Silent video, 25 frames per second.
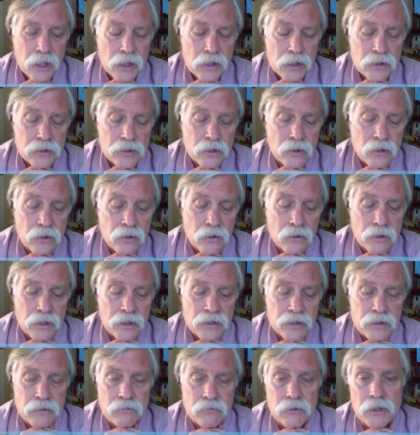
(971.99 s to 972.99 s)
So
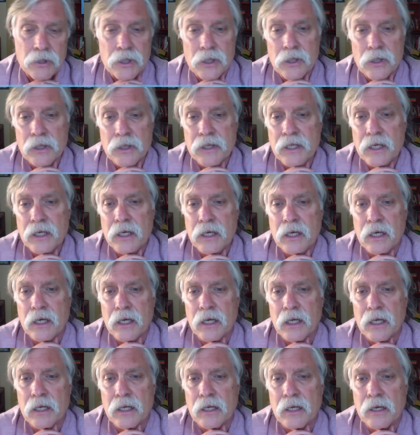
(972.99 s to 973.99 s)
it's a really good thing,
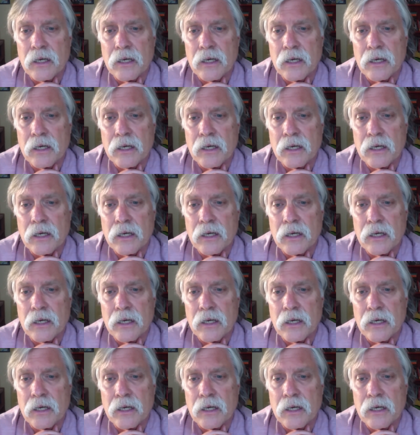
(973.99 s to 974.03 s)
and